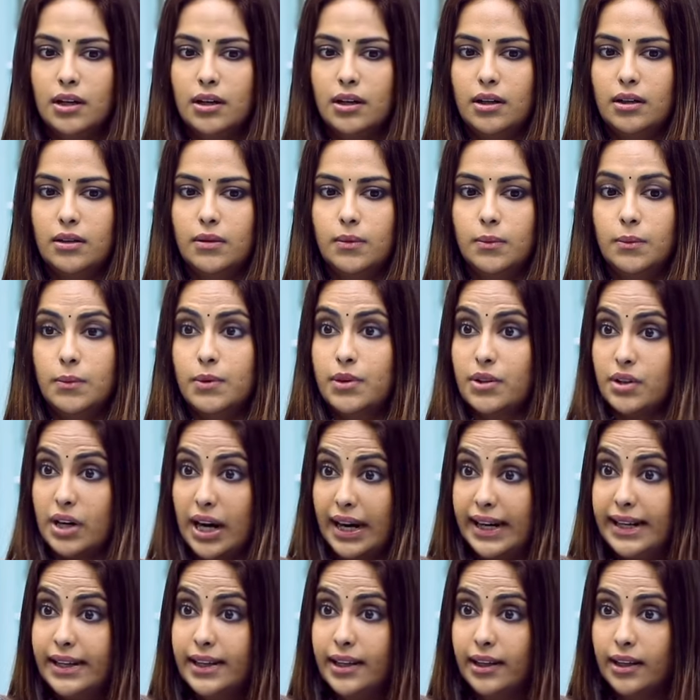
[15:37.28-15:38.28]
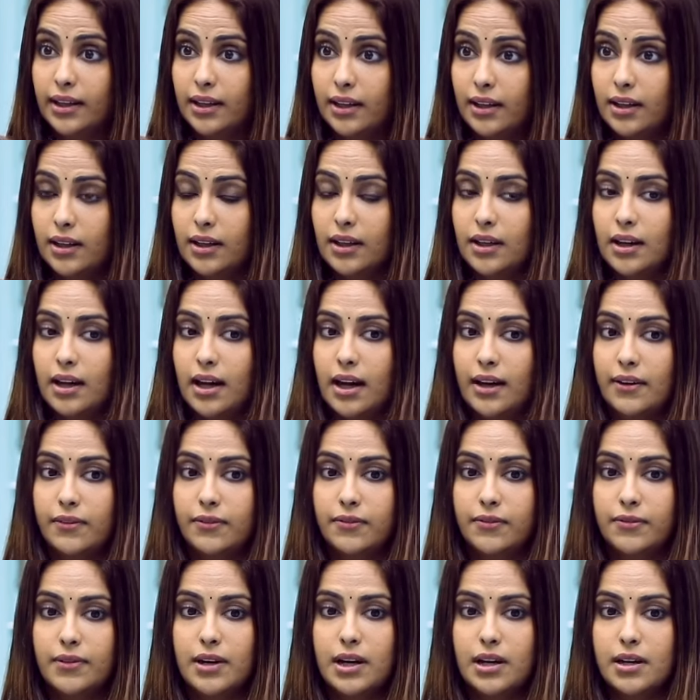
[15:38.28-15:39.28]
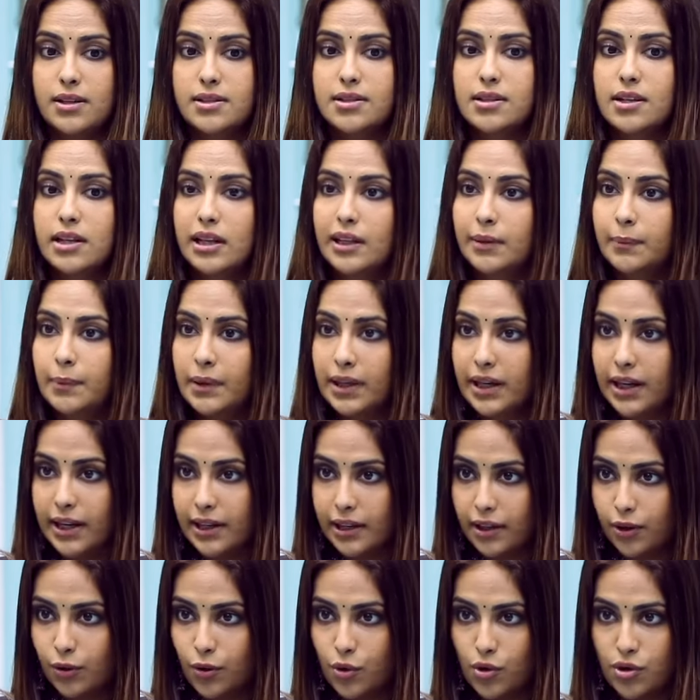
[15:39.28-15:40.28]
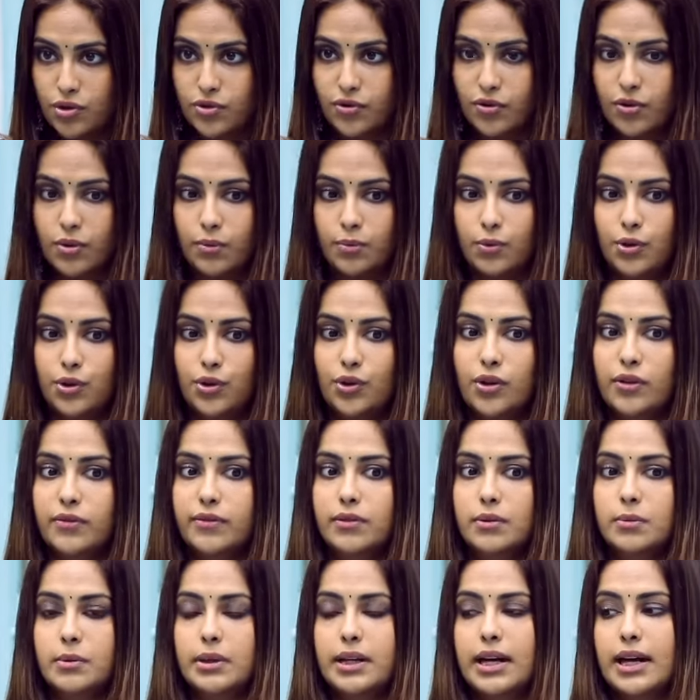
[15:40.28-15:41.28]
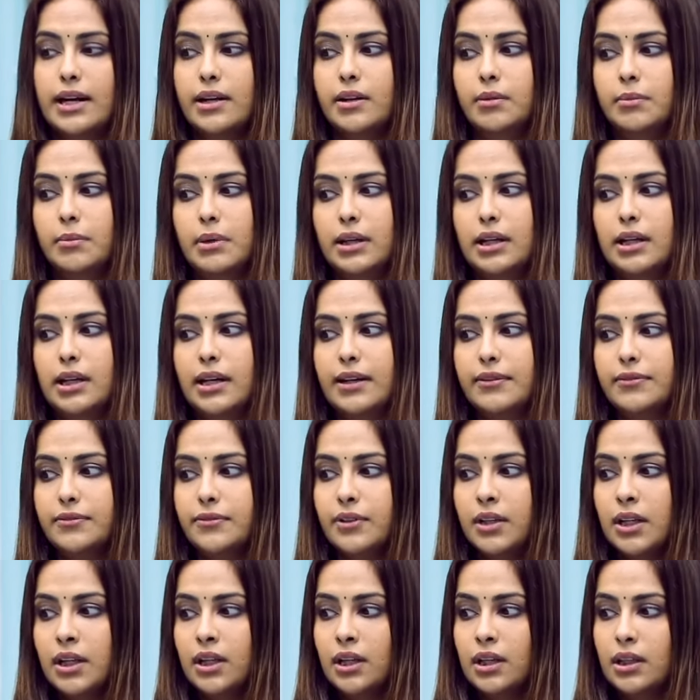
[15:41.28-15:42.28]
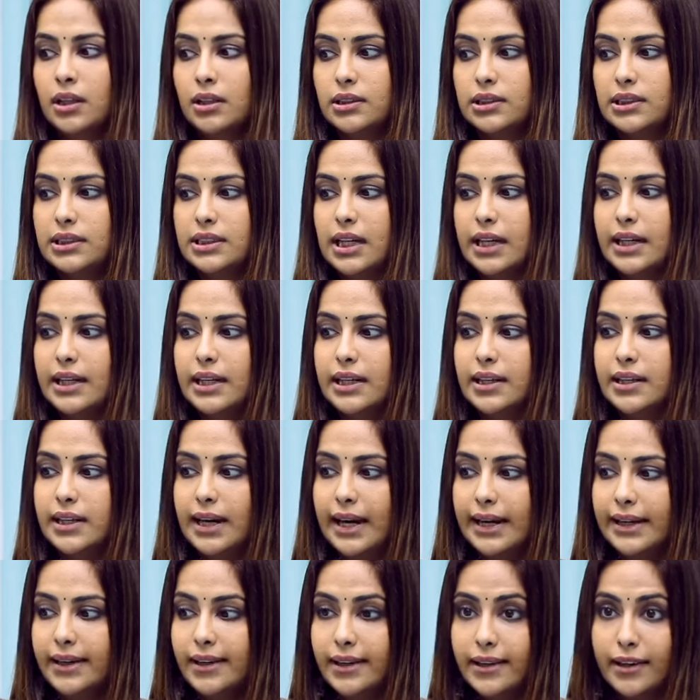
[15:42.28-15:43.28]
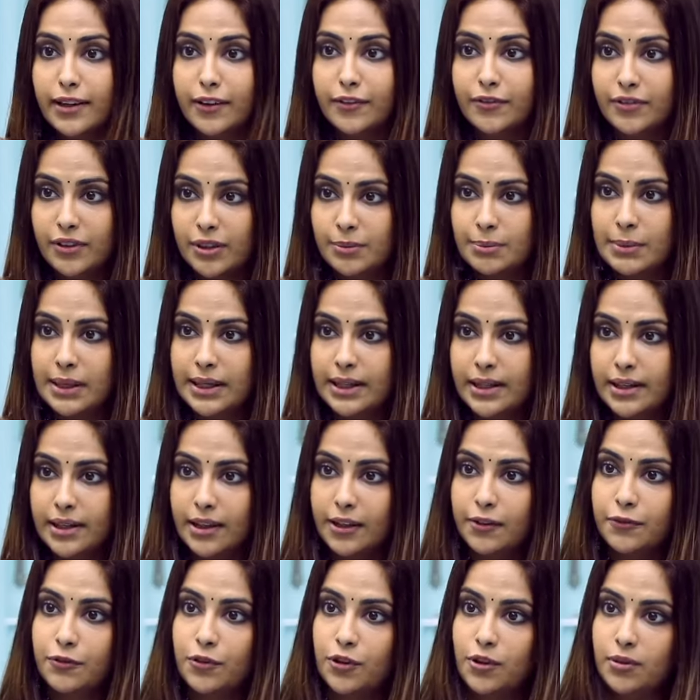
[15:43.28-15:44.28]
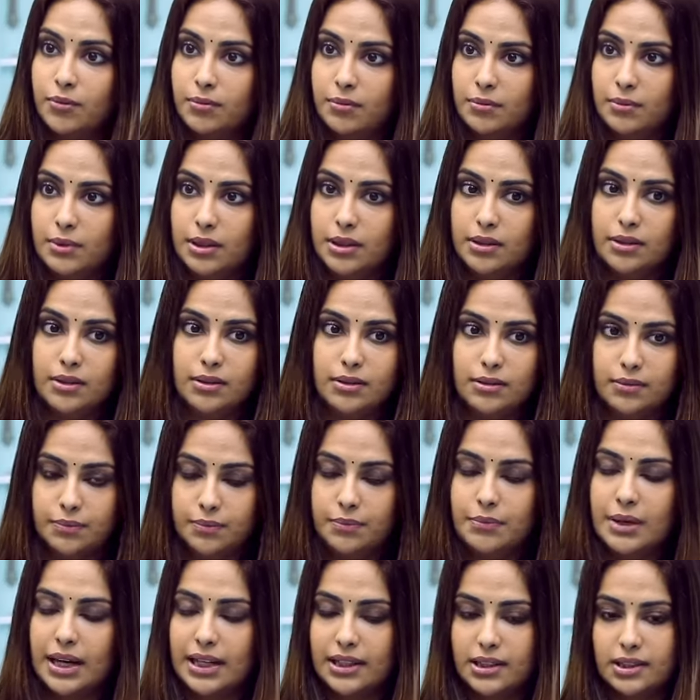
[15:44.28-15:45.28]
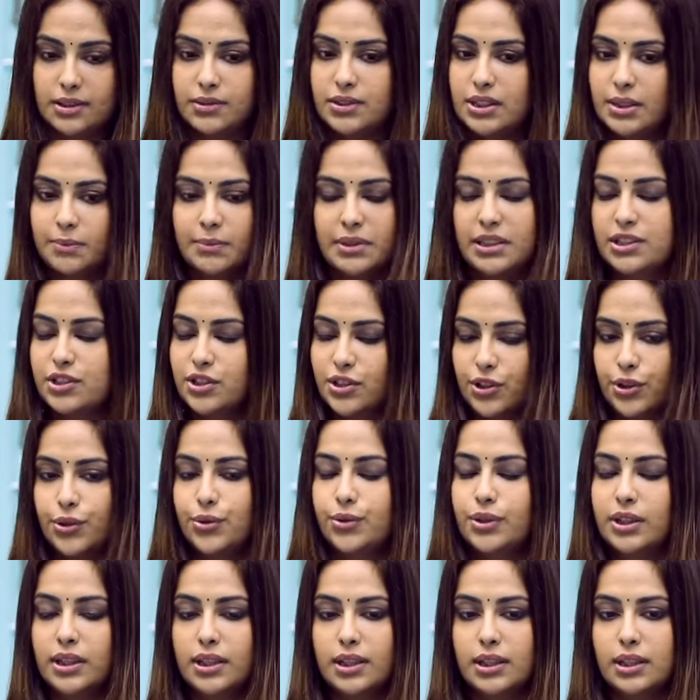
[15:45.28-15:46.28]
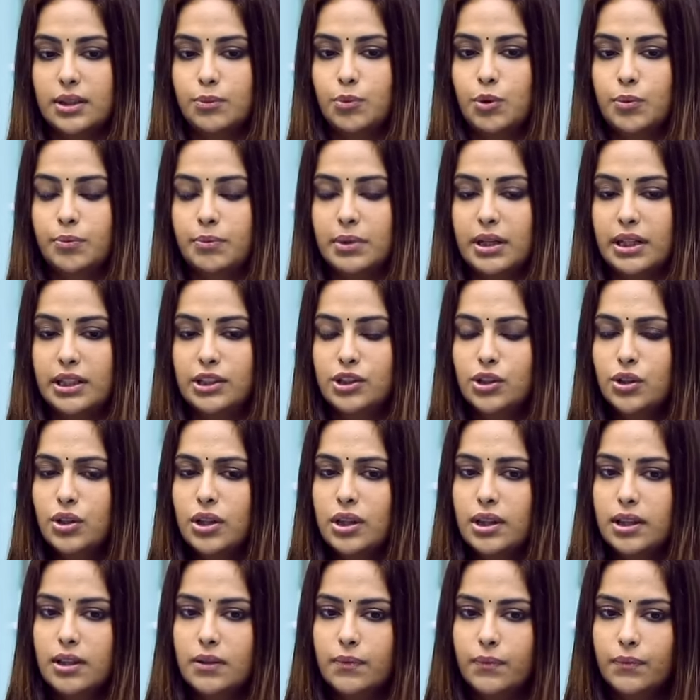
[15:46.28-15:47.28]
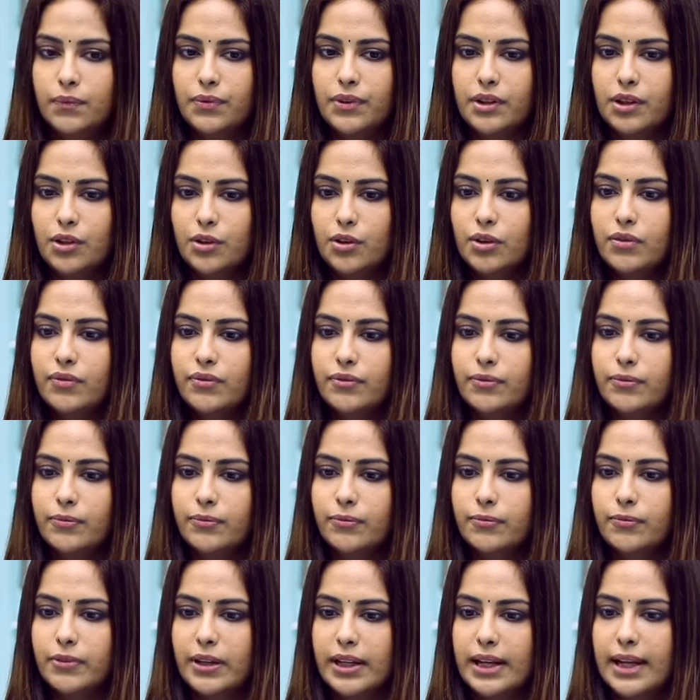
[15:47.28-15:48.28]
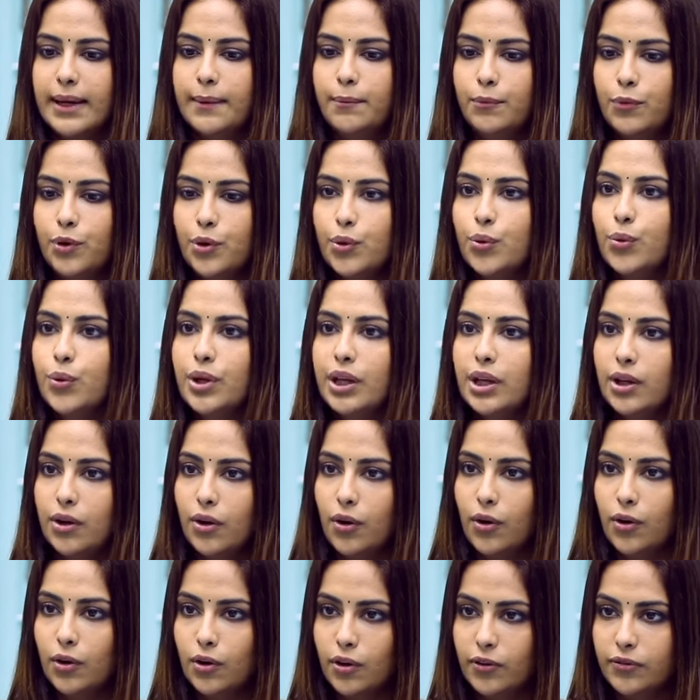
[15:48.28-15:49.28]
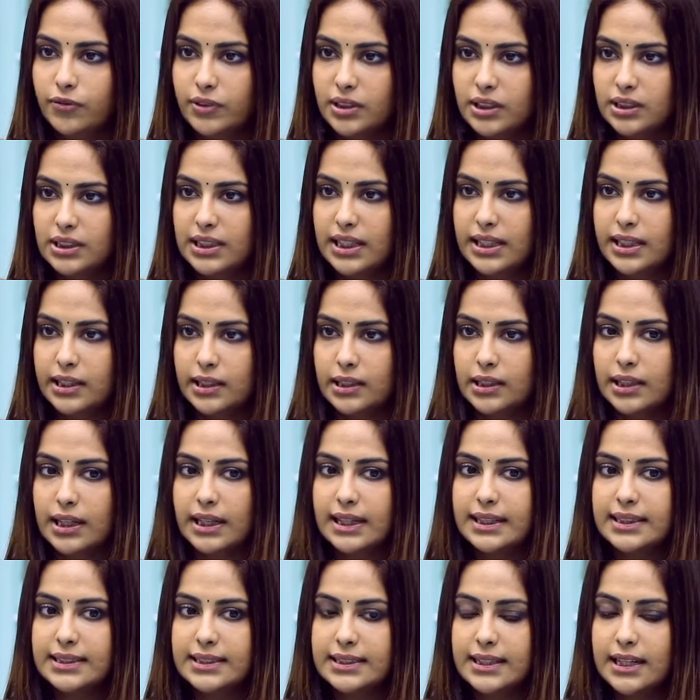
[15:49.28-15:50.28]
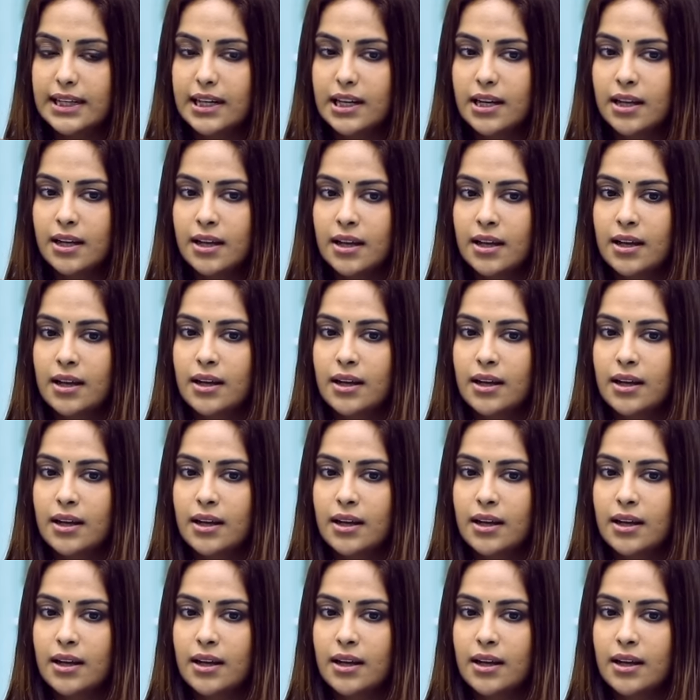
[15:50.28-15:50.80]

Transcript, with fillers: uh, writing. I've done a screenplay writing course from New York Film Academy. I've studied editing, film editing from uh, some institute in Mumbai. So, you know, when I'm doing all of this, I realize that